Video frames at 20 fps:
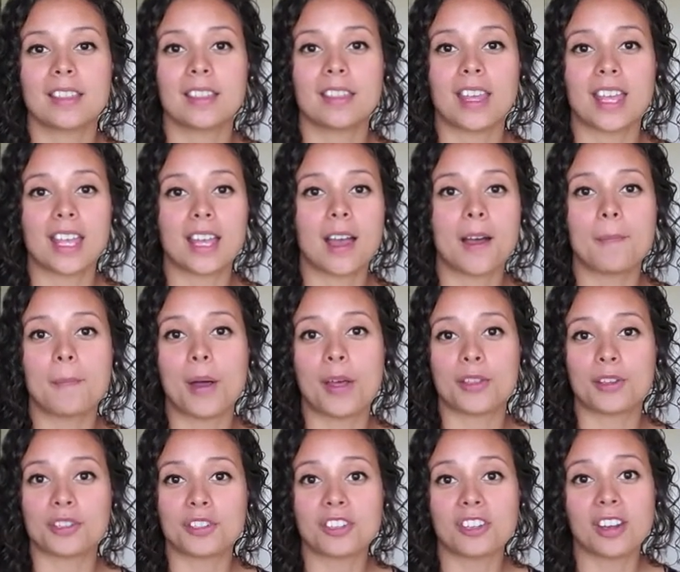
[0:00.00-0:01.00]
think a
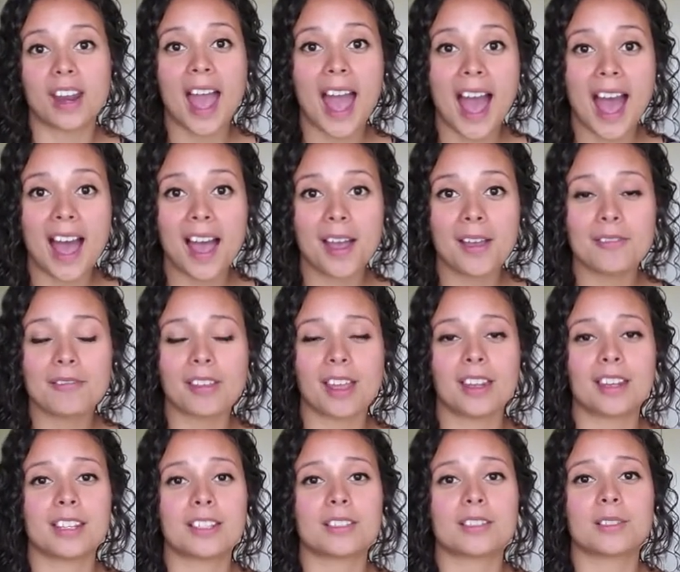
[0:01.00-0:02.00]
mother should have,
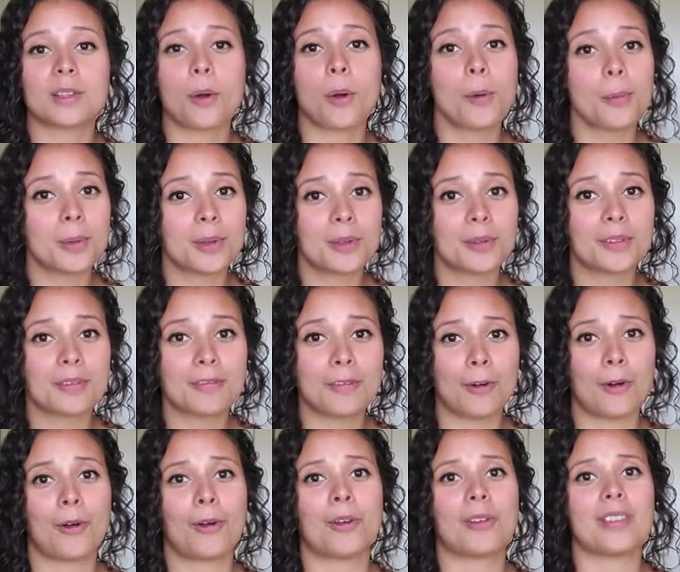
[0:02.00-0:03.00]
and it's so
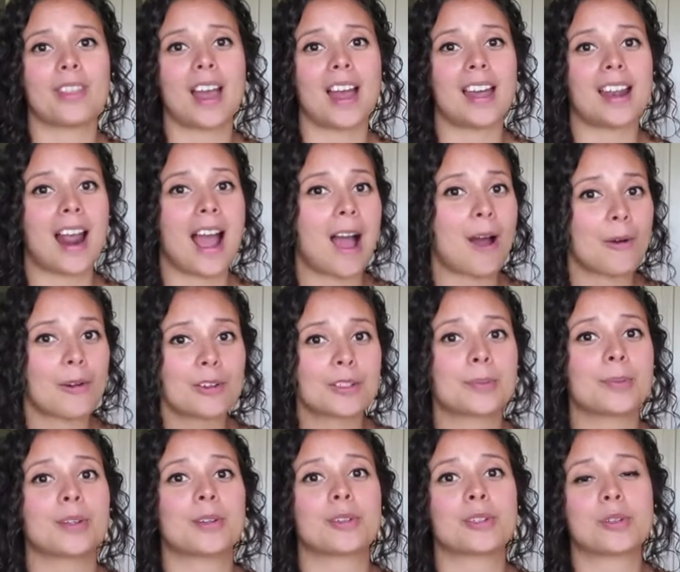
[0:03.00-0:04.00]
beautiful that our
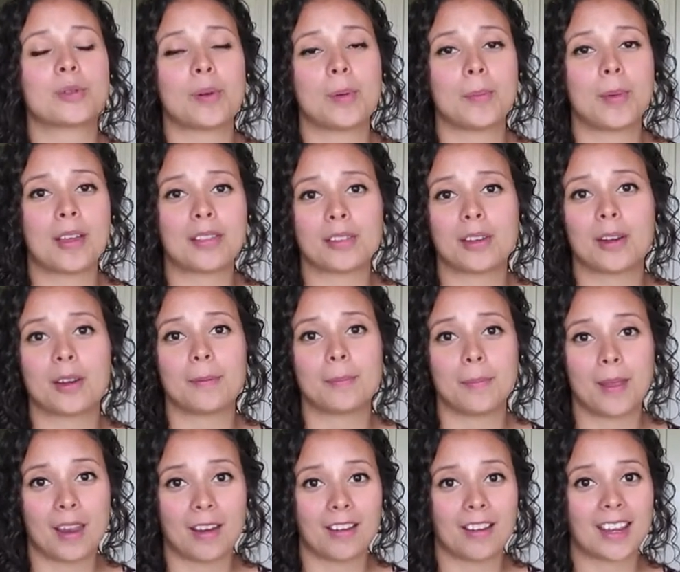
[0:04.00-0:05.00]
spiritual mother,
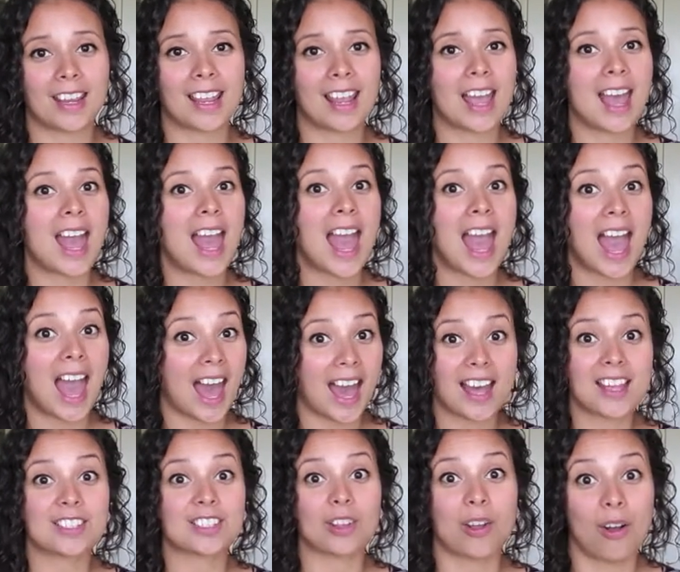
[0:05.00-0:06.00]
Mary,
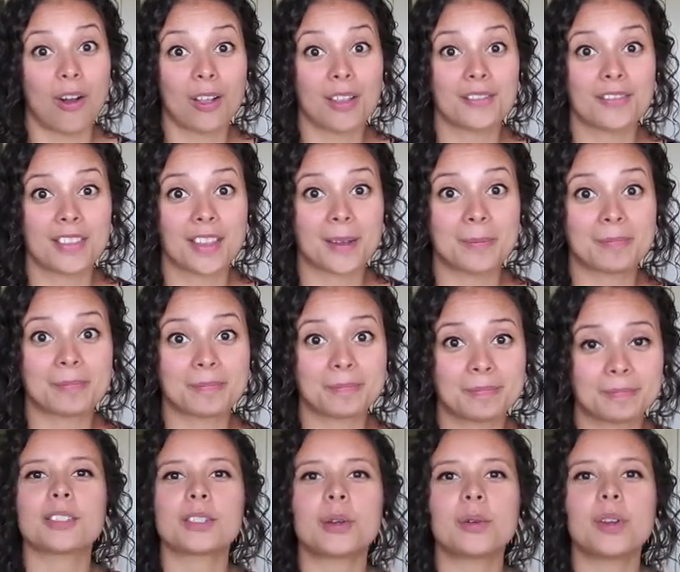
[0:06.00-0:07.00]
has all of them.
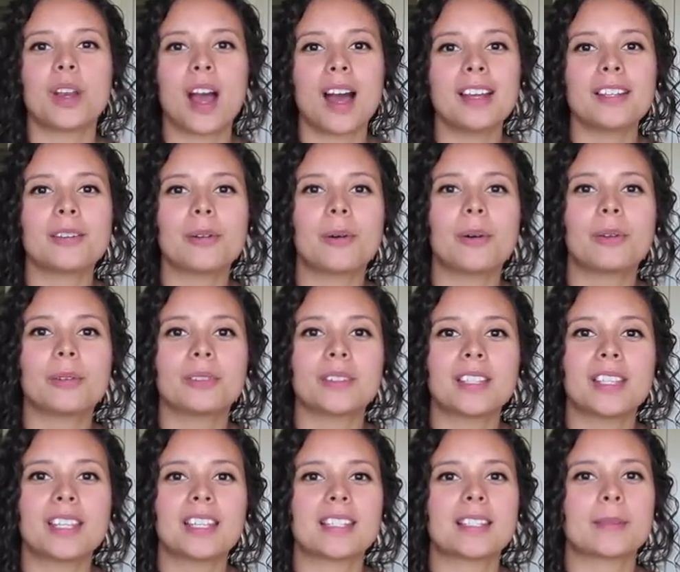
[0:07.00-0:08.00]
So not
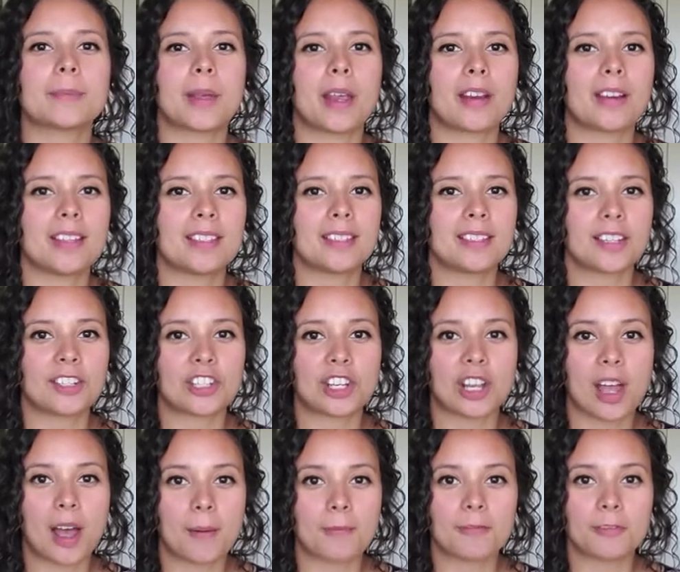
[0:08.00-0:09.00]
only is Mary such a
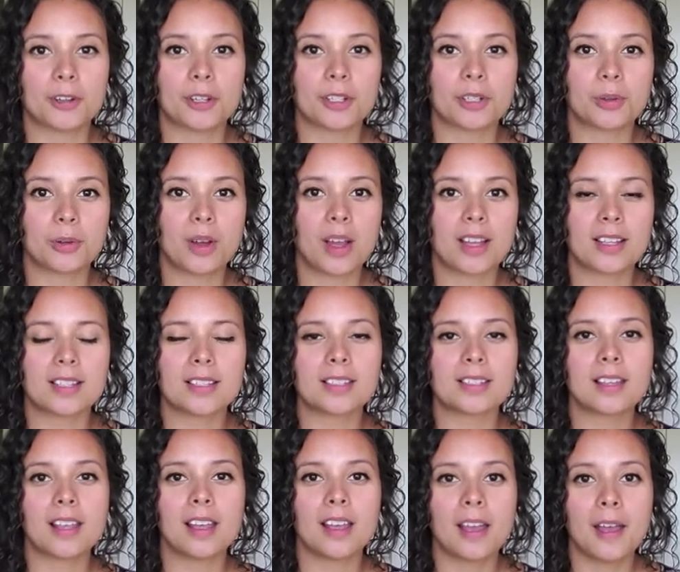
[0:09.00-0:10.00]
comfort to
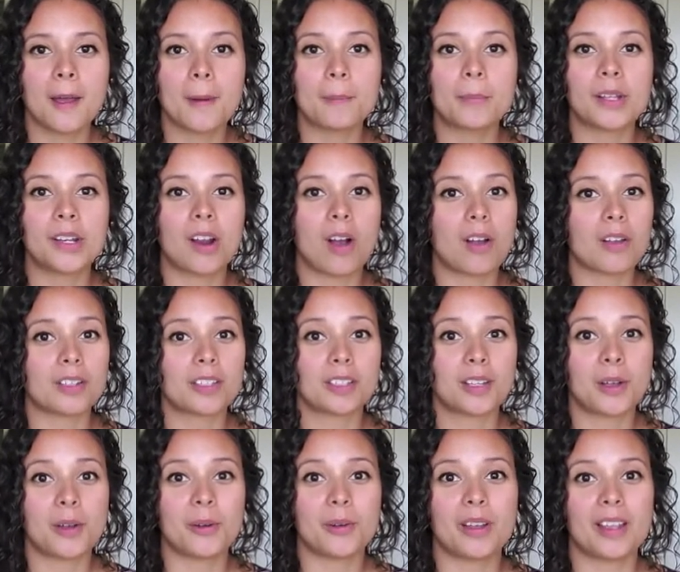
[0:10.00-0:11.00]
us, but
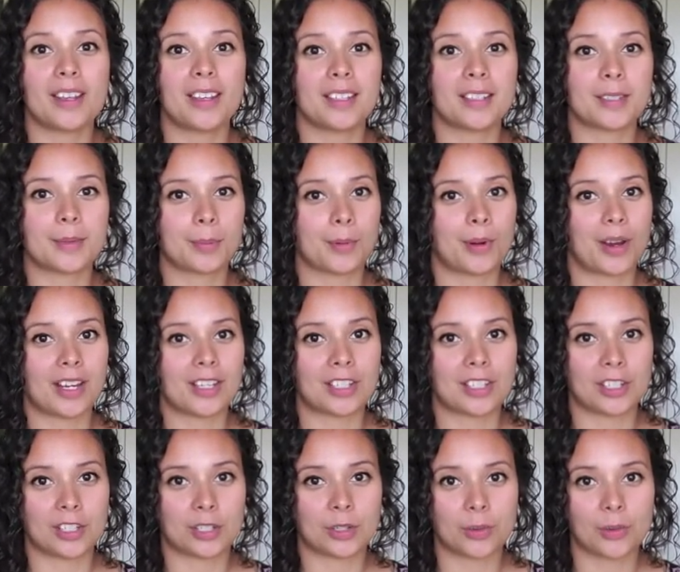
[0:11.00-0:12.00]
also an
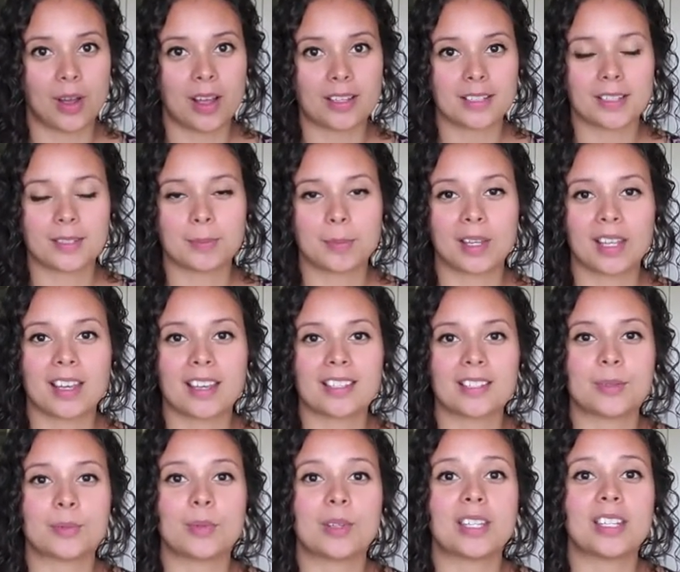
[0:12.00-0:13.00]
inspiration to us,
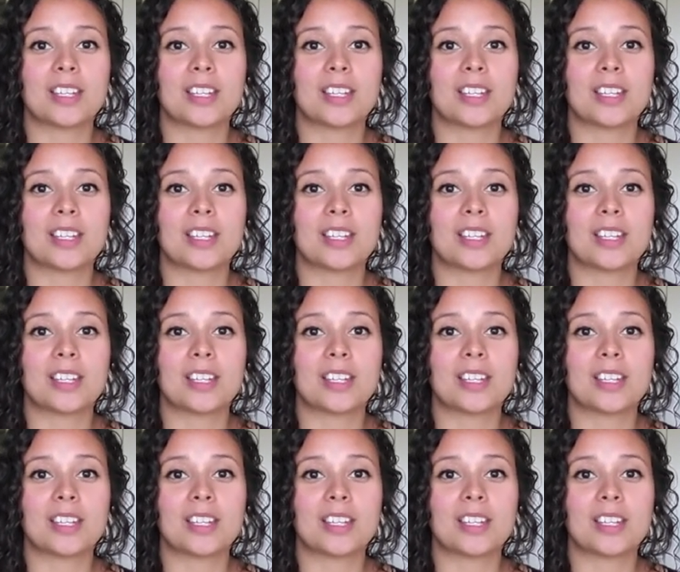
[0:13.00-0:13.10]
because we